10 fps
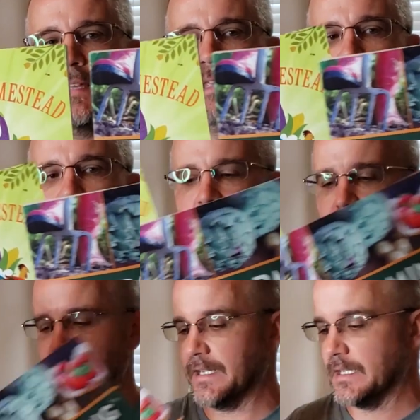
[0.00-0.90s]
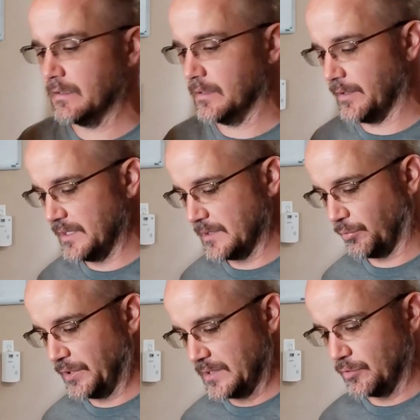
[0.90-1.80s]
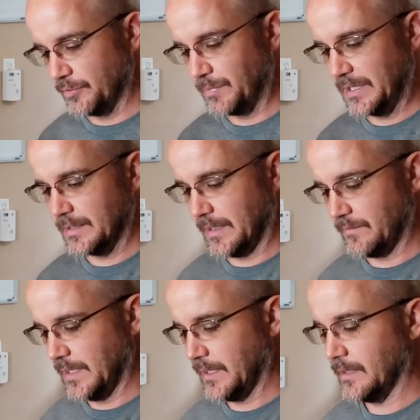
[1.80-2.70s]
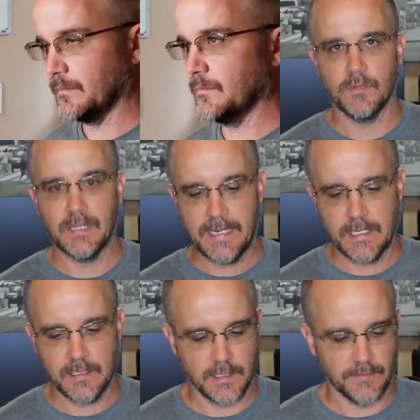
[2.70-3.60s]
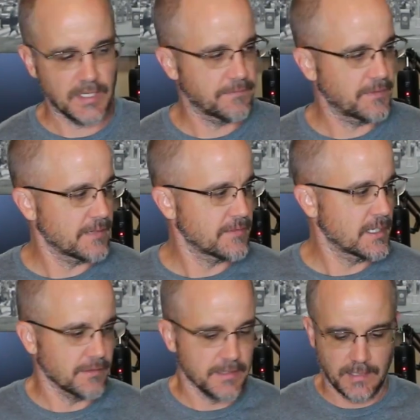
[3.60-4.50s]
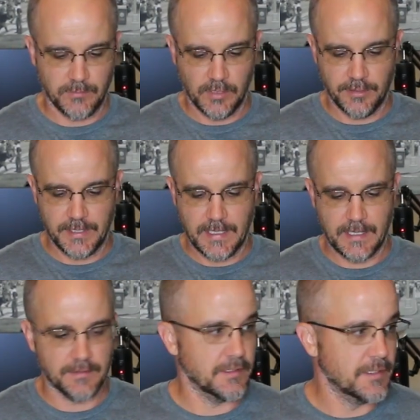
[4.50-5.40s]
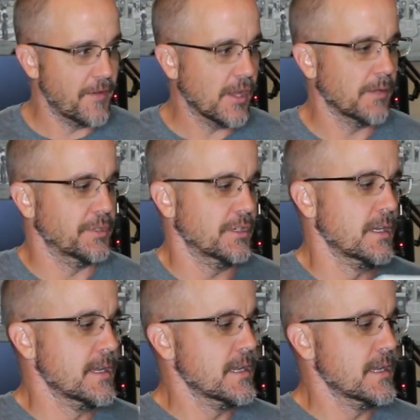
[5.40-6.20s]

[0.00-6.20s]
and I'm taking a lot of these principles because I've got land, I've got five acres, and I'm learning how to develop it.